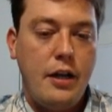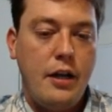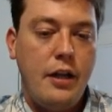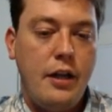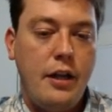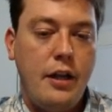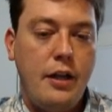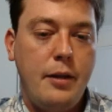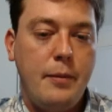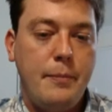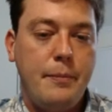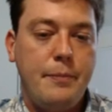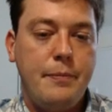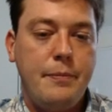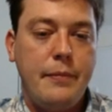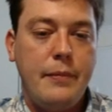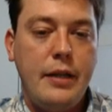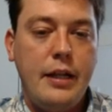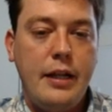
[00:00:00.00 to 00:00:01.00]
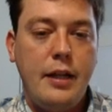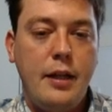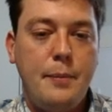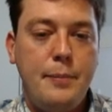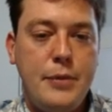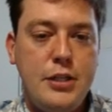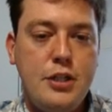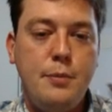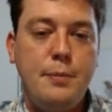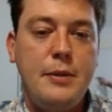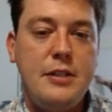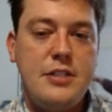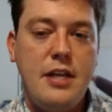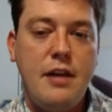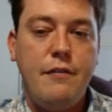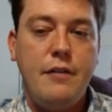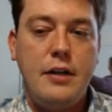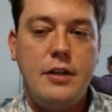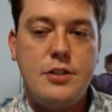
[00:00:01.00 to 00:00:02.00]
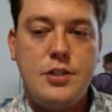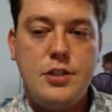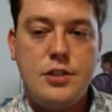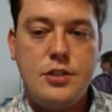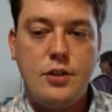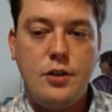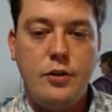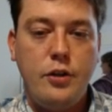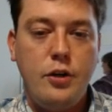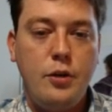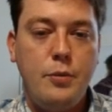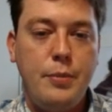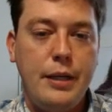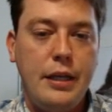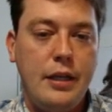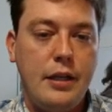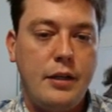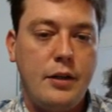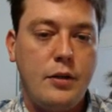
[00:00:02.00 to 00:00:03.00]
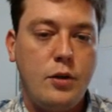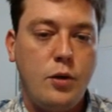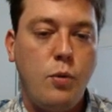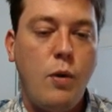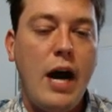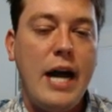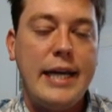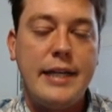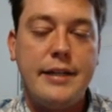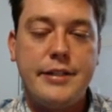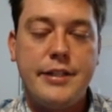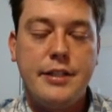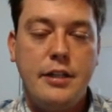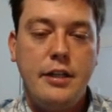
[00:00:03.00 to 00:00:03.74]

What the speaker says: Bishop e7 is just a little bit quiet.